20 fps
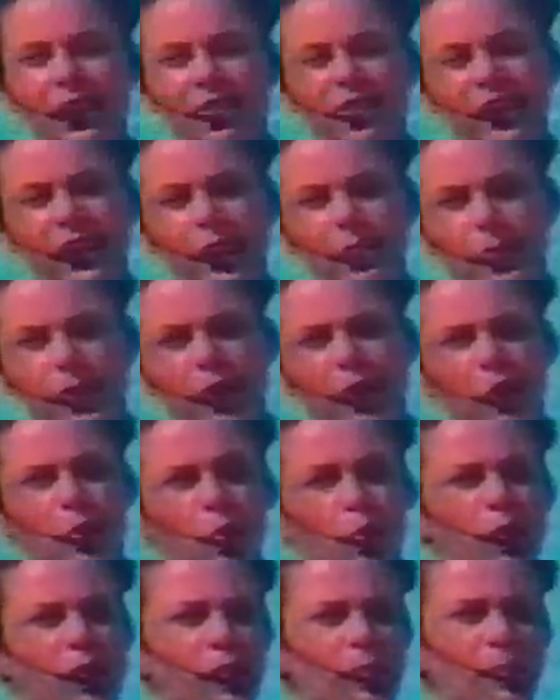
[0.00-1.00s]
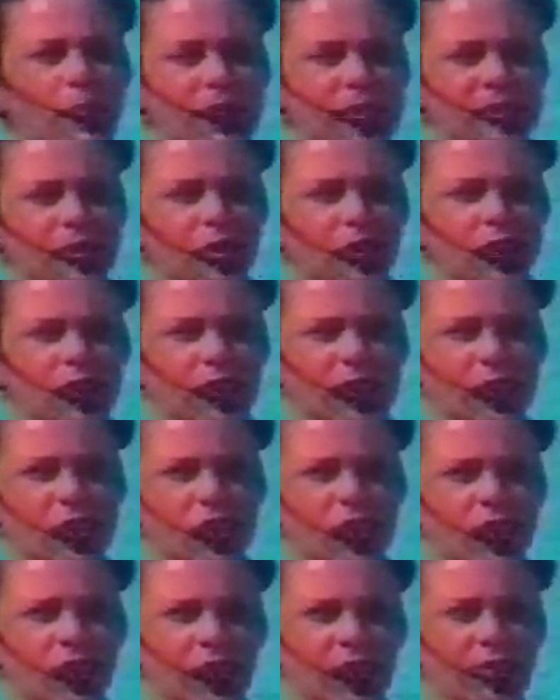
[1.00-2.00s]
Think about with muscle
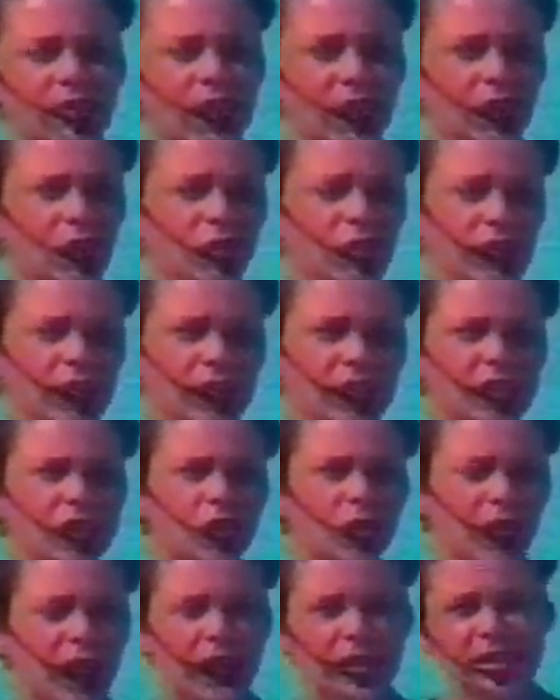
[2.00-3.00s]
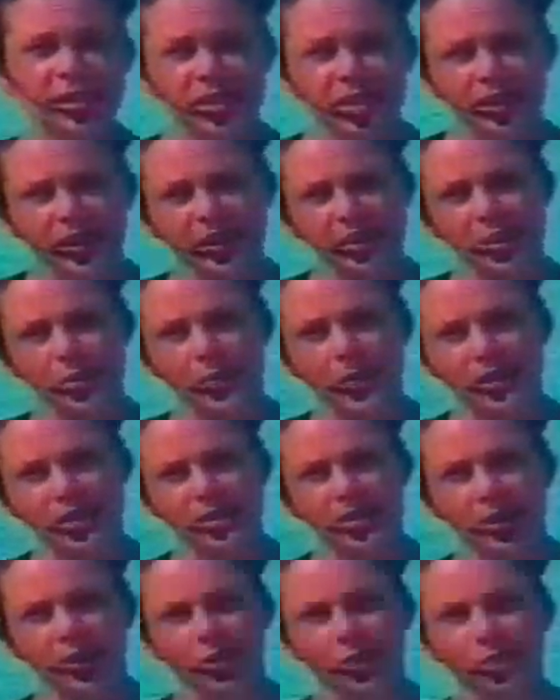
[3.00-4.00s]
conditioning that you need to isolate the
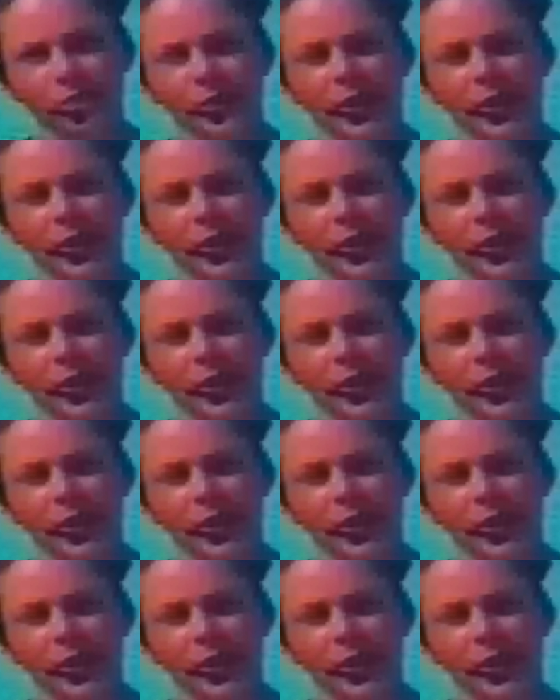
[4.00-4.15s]
muscle